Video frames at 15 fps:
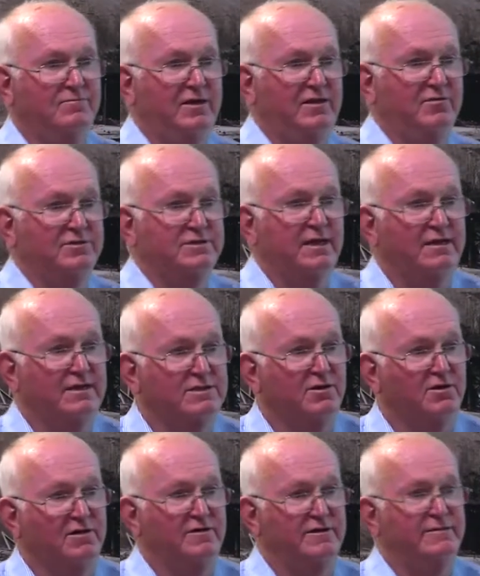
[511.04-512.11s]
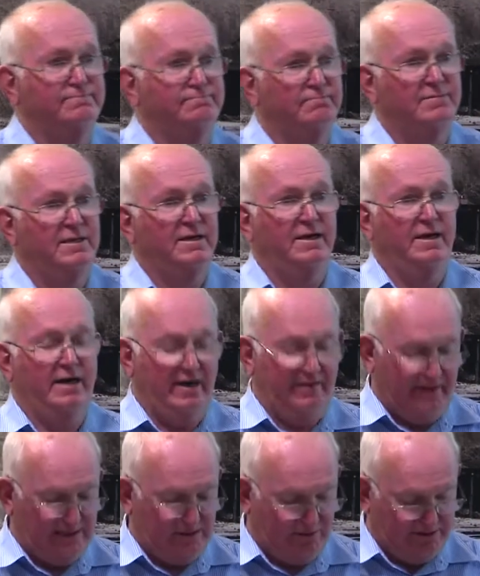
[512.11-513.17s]
when there was any sort of heat.
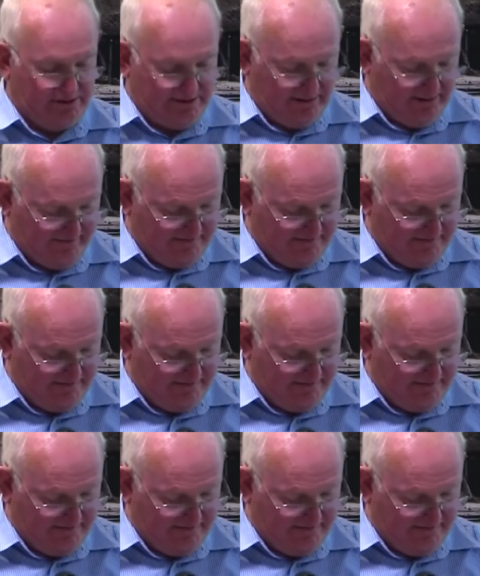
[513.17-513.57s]
And that's what set